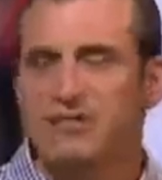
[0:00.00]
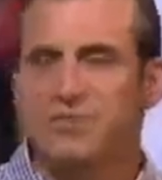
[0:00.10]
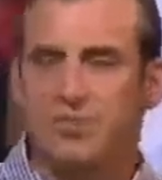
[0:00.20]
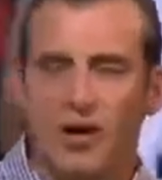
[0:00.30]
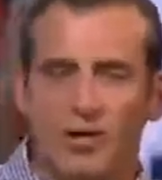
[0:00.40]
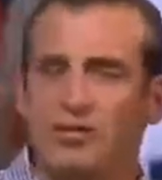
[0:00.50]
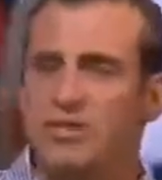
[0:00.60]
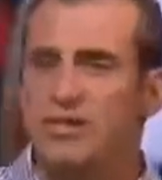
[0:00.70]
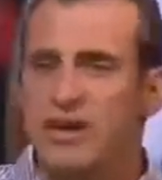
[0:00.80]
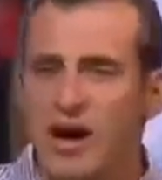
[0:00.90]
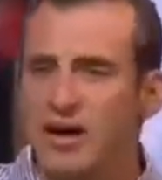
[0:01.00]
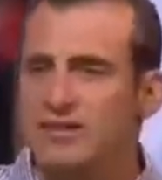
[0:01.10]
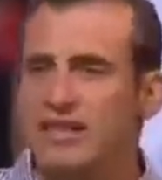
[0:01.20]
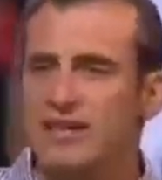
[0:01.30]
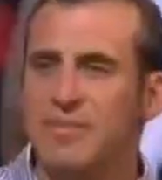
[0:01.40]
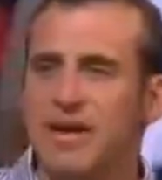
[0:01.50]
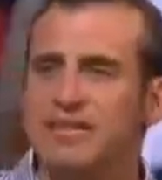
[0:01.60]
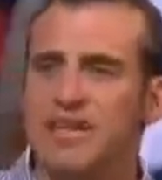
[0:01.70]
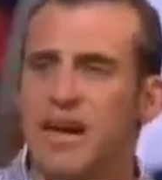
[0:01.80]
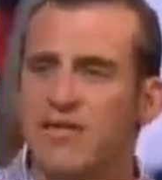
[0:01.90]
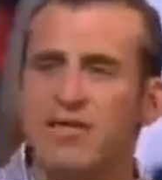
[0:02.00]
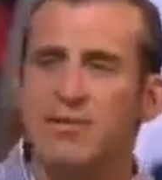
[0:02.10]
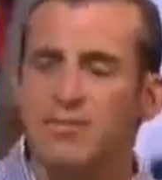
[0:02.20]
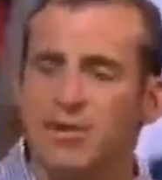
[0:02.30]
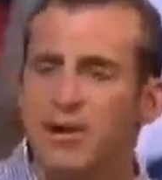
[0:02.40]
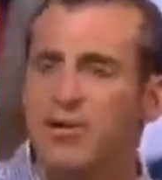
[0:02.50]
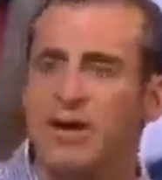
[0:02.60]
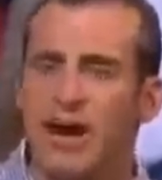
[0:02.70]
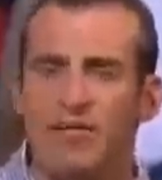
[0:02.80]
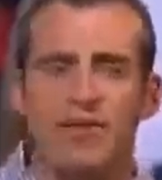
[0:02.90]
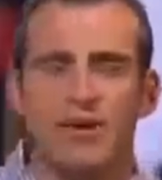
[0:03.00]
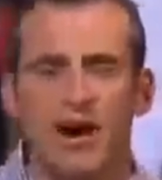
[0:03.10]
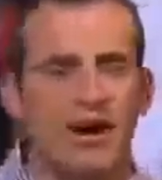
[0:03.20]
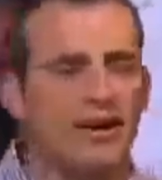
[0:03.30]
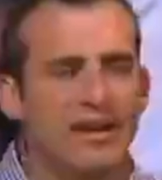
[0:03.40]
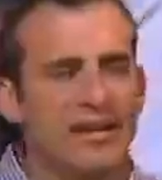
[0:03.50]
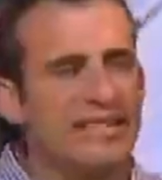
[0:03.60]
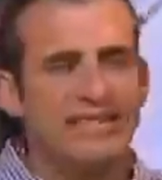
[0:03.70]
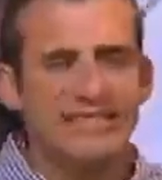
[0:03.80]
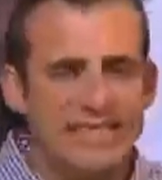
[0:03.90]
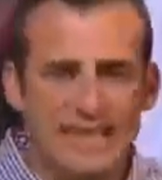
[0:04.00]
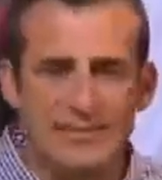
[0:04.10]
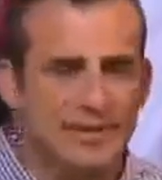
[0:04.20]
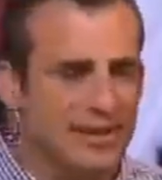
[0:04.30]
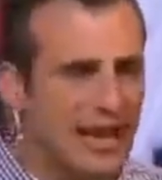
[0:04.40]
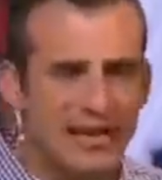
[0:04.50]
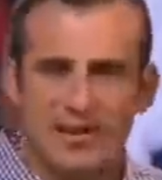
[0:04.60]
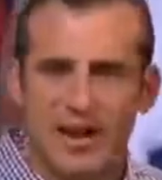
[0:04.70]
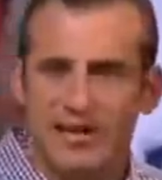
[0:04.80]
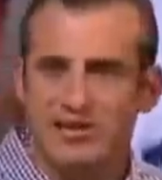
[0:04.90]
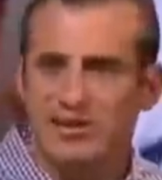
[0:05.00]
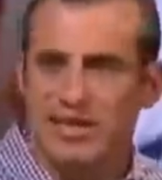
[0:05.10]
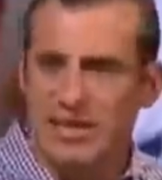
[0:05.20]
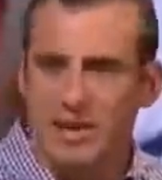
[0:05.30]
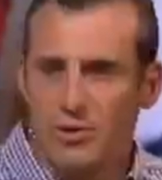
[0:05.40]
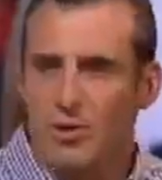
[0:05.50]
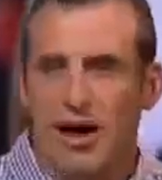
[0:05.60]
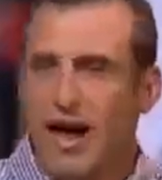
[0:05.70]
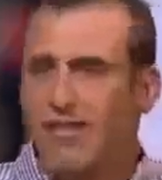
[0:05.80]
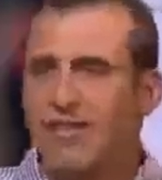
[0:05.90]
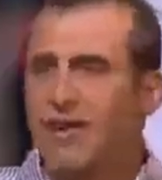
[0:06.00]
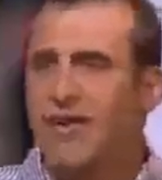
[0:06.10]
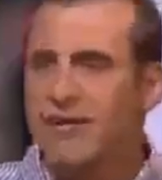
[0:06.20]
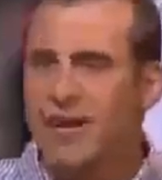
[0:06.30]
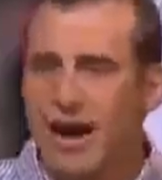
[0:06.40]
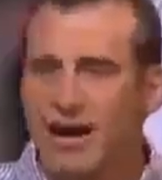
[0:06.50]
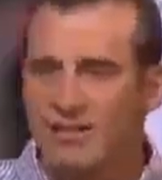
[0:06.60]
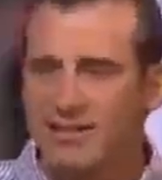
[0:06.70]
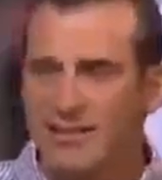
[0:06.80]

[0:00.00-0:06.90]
pros and cons, it makes every pro and every con seem like they're actually equal, and they are not.